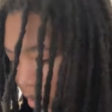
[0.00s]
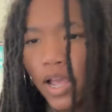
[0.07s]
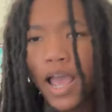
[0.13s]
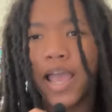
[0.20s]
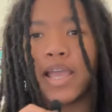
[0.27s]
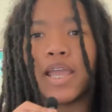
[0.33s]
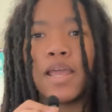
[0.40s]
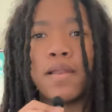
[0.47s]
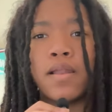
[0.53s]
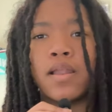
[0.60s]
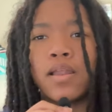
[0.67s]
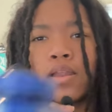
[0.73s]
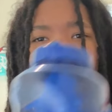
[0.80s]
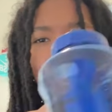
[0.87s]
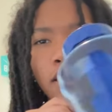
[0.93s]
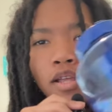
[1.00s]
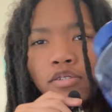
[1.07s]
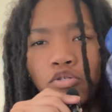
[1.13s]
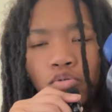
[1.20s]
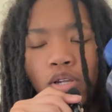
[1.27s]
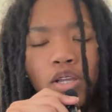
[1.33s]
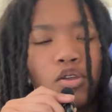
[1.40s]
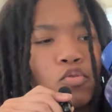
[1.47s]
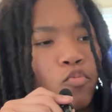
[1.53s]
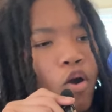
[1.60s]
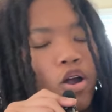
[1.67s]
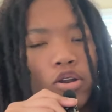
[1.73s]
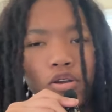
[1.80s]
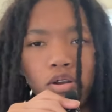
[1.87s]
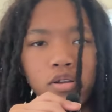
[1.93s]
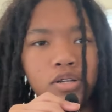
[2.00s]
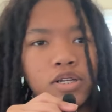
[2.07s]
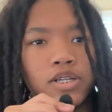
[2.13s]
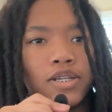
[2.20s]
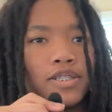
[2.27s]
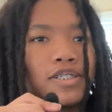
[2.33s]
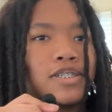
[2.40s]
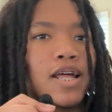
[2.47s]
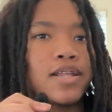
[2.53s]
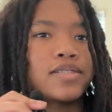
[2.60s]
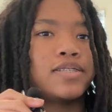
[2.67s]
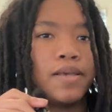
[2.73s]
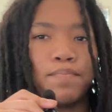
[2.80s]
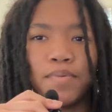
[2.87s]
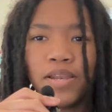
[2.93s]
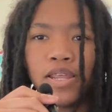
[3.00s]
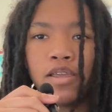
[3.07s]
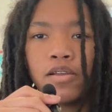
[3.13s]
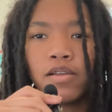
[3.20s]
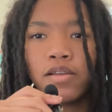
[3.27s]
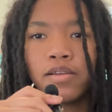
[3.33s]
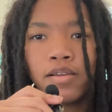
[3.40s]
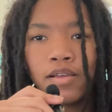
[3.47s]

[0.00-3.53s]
Hey, and drink your water. This is not a tip in here.